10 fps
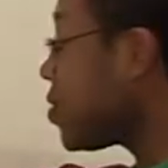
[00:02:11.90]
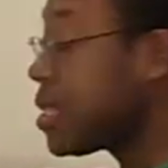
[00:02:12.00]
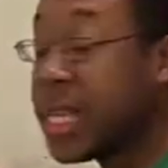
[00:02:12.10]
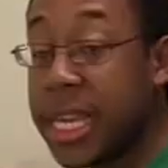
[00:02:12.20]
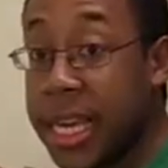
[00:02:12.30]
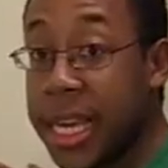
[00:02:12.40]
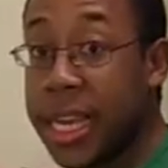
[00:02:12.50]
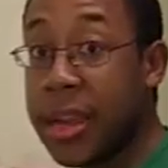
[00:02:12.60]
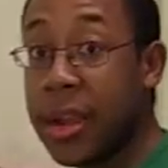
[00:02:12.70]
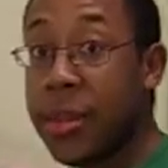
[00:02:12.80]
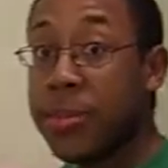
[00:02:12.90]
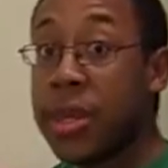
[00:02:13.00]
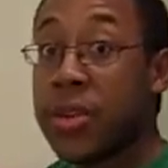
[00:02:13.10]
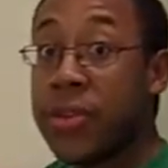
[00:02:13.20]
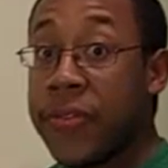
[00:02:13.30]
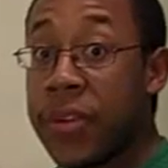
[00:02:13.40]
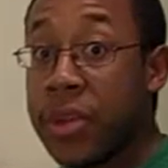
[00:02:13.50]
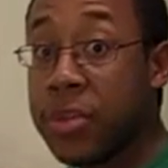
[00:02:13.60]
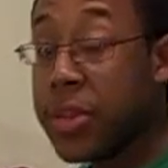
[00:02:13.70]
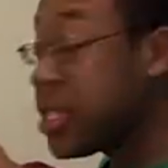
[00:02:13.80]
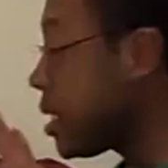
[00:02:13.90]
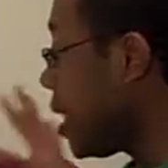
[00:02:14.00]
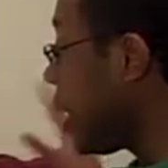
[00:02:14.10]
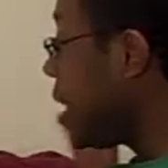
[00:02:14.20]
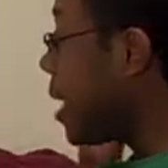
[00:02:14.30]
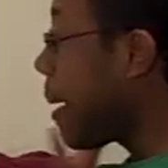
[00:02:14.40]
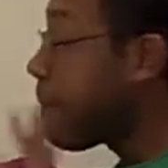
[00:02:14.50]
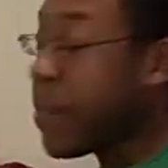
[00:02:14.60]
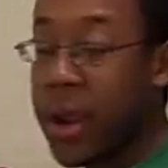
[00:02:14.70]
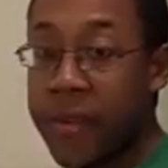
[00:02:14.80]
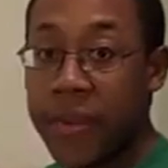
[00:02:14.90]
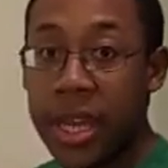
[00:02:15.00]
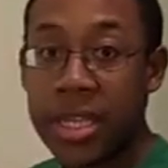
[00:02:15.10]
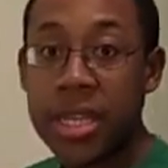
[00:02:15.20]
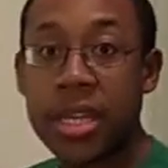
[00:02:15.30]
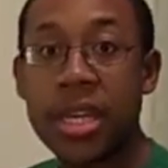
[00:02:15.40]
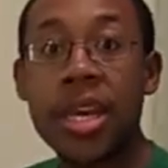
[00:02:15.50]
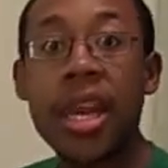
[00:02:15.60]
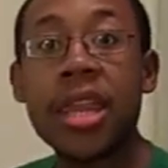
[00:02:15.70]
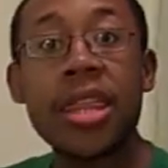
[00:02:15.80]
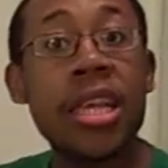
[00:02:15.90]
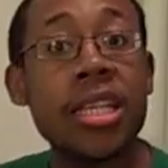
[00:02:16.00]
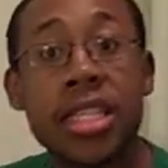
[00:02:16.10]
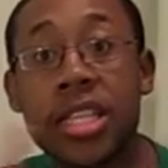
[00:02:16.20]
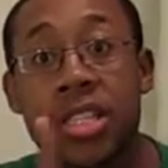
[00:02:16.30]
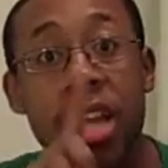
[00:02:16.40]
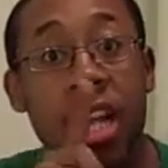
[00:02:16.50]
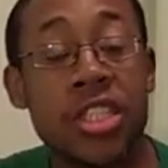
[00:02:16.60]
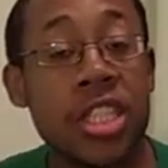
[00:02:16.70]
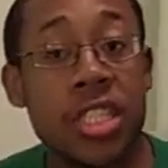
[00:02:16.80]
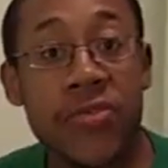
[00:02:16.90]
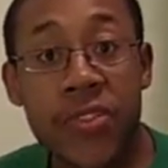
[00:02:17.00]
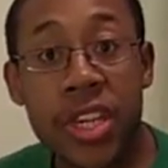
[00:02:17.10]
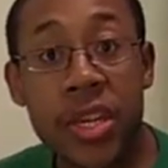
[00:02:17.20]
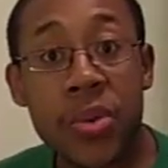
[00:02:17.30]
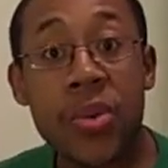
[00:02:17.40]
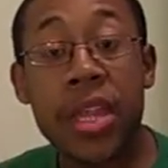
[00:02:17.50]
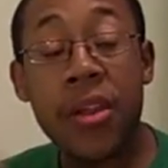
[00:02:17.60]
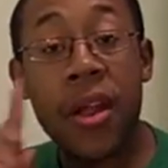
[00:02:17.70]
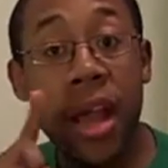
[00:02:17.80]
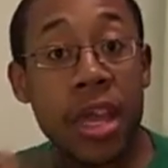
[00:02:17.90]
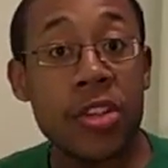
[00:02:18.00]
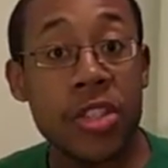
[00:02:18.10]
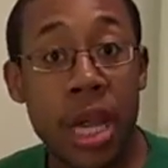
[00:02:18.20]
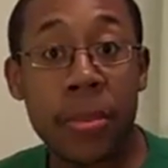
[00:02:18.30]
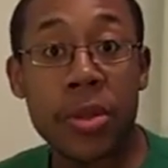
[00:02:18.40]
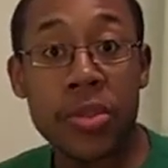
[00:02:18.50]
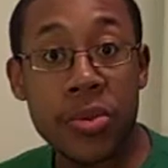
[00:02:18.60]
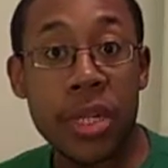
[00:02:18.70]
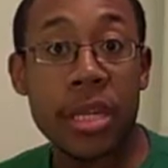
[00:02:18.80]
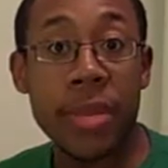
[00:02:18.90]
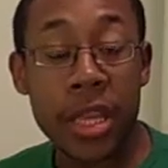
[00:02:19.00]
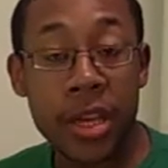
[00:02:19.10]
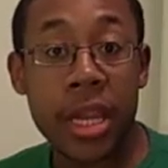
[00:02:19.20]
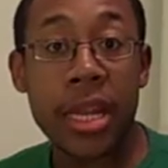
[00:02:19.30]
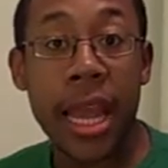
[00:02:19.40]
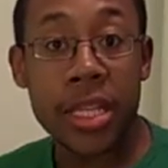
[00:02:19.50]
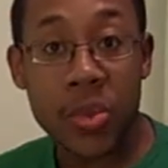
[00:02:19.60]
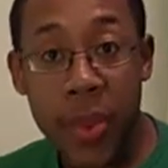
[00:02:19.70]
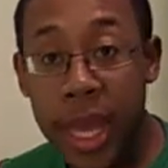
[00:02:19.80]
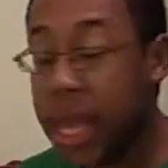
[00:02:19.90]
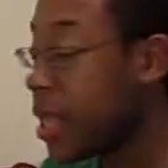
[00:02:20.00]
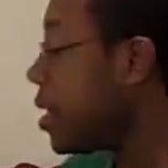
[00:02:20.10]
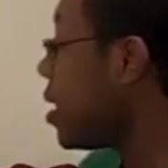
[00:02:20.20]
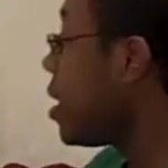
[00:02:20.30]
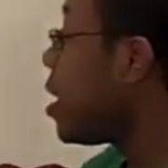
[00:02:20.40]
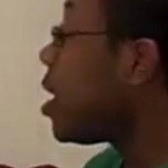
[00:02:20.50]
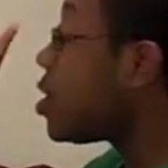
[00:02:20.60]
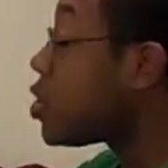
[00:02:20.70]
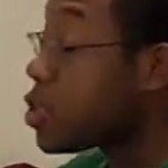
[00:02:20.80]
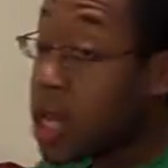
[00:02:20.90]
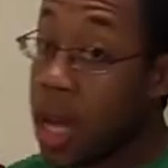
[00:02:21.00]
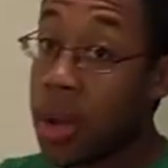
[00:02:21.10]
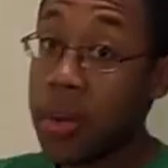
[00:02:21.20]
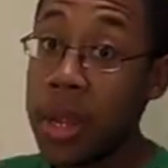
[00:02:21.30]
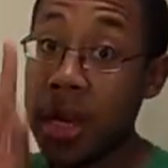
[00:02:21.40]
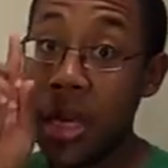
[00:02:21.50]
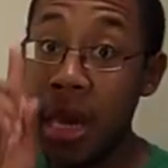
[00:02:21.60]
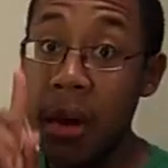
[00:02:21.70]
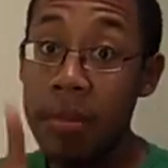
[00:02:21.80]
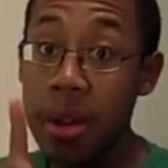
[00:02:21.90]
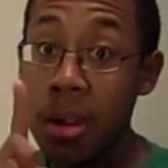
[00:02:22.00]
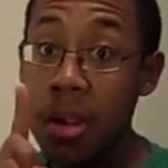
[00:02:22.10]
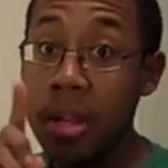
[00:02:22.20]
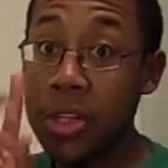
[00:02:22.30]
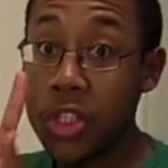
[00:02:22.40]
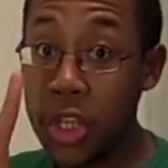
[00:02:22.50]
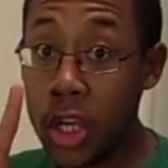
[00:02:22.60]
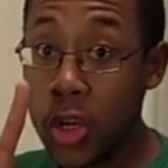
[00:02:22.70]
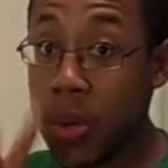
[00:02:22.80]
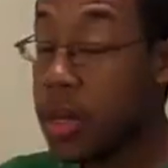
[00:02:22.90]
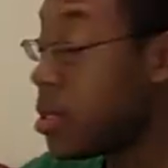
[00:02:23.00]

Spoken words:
you see here, beautiful, pristine, and perfect. This is not just for you. There are other shoppers who need to be looked at as well. So, number two,